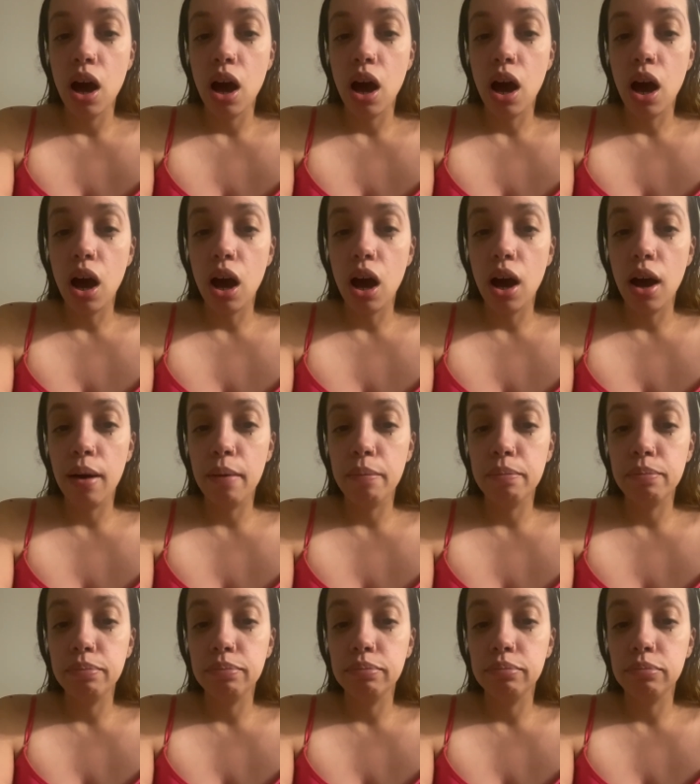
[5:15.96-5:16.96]

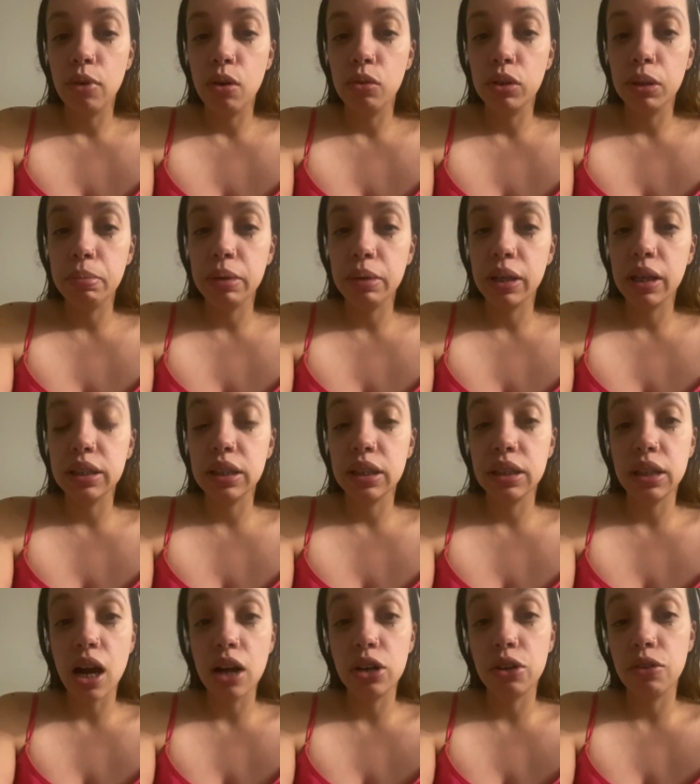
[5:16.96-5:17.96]
only because the
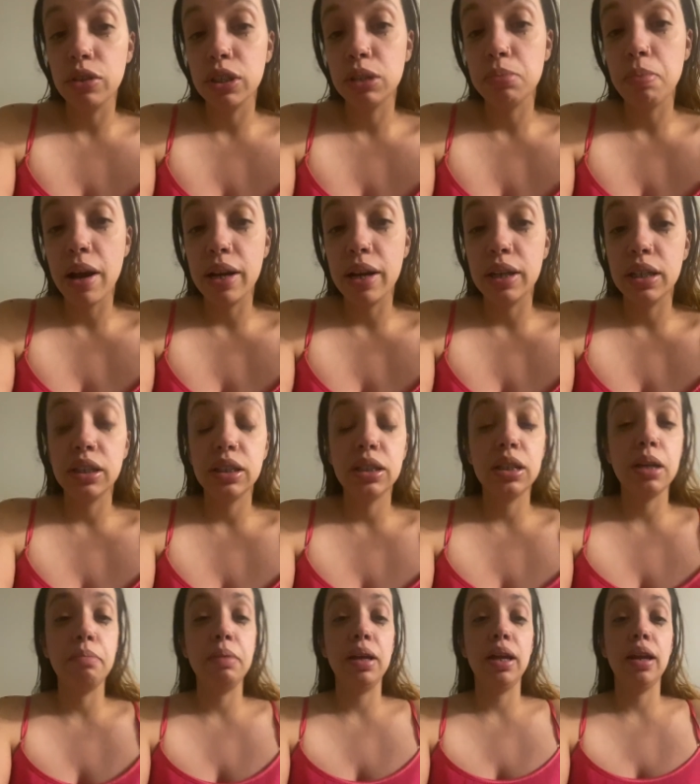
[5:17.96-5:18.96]
doctor responded to
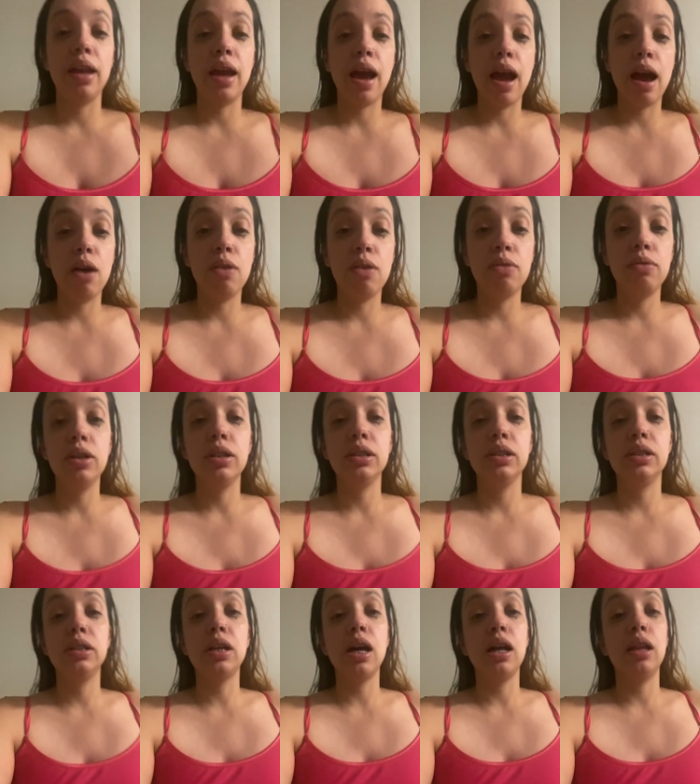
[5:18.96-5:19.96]
me now,
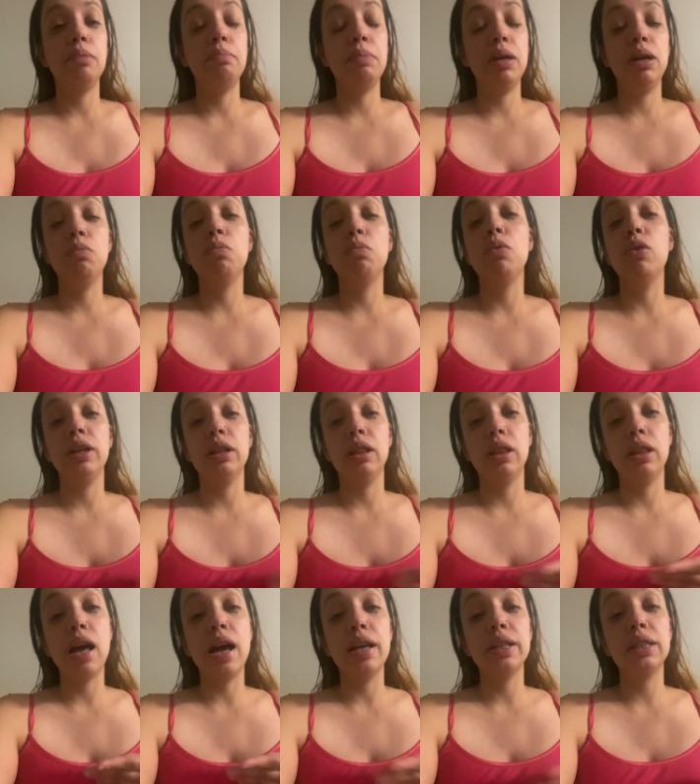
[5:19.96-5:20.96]
telling me, well,
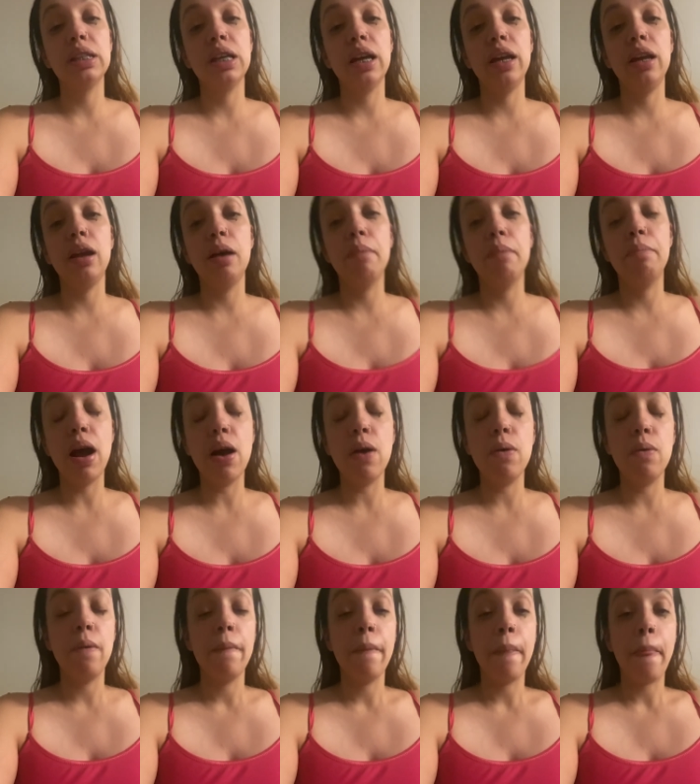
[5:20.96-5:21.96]
last night,
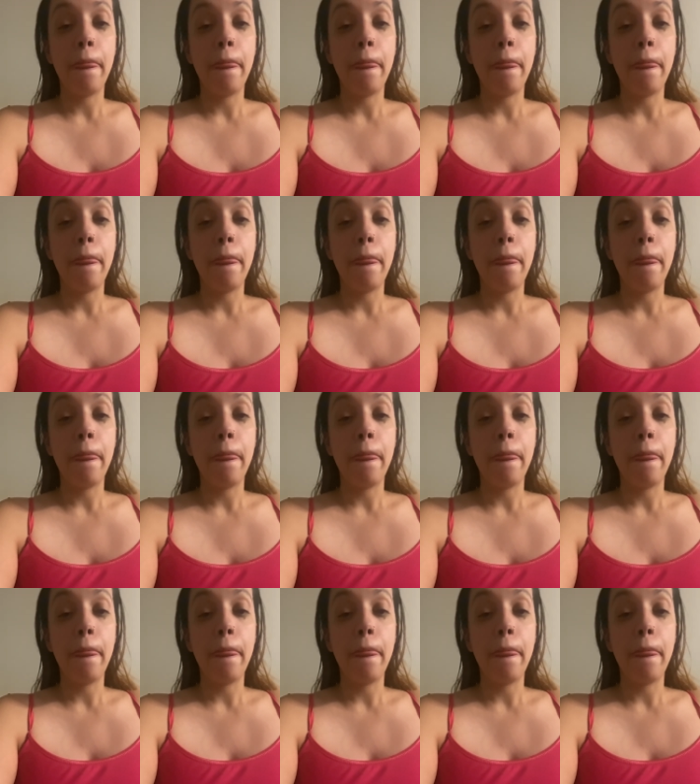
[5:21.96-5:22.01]
about